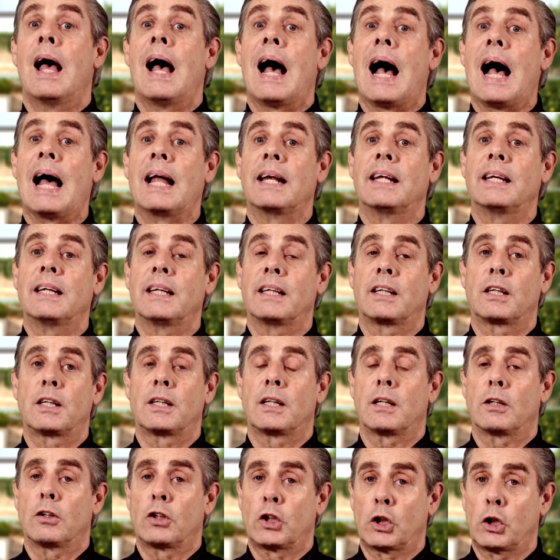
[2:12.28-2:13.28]
and
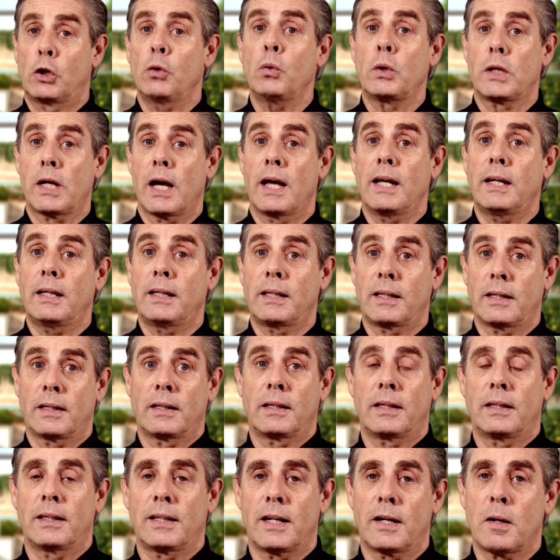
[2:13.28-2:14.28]
his suitcase, as
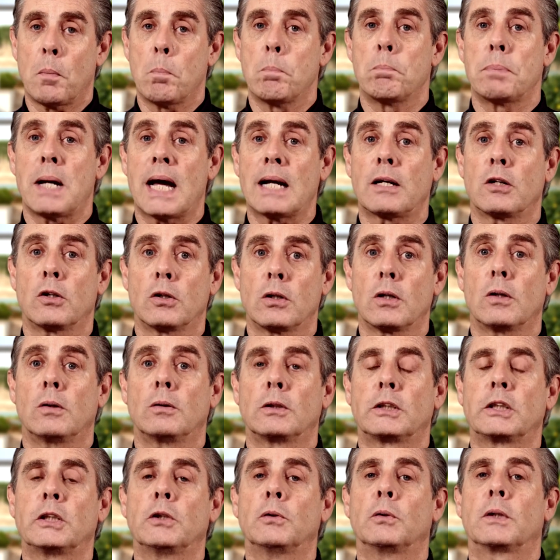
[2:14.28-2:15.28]
he said, a battered
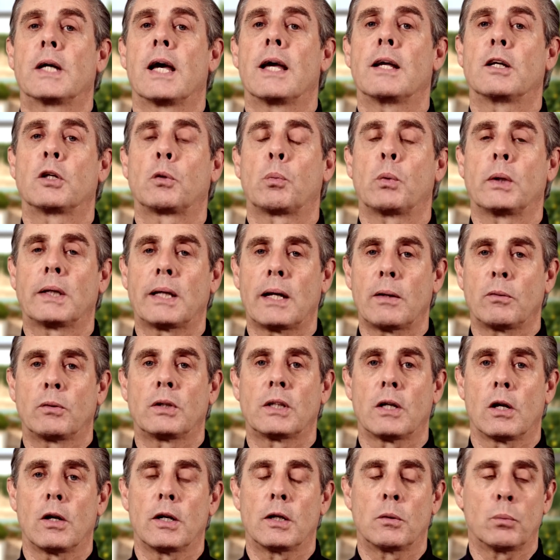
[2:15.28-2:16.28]
old suitcase, was
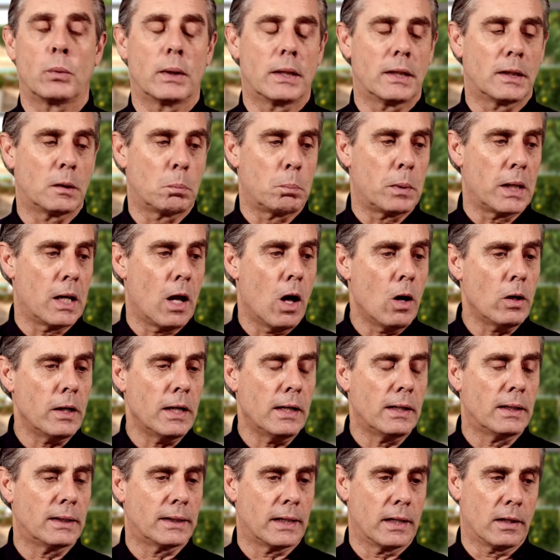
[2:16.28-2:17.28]
outside with his
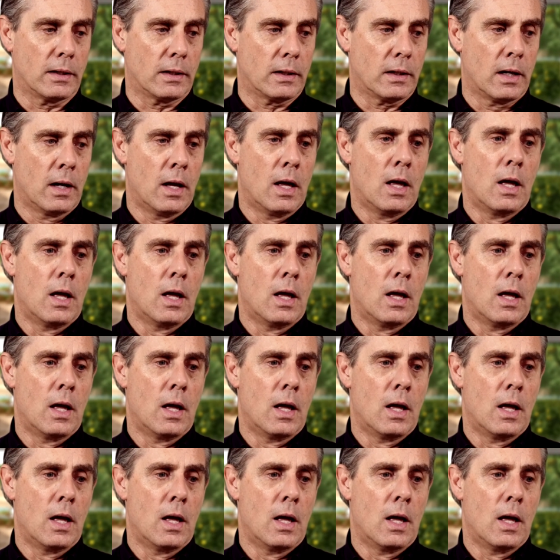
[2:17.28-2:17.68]
belongings in it.